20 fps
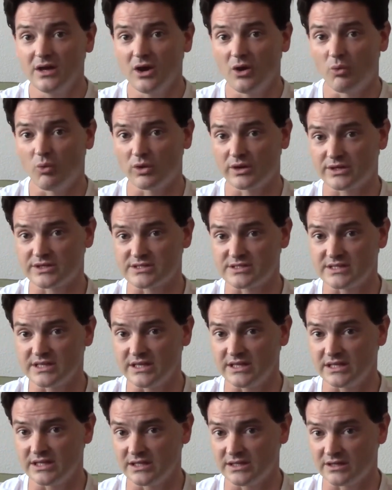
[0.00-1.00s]
what is
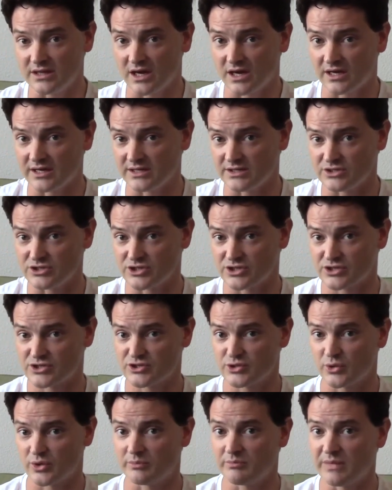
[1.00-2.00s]
needed in just
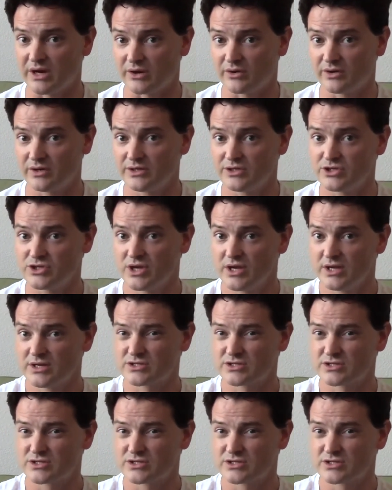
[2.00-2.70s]
your marriage.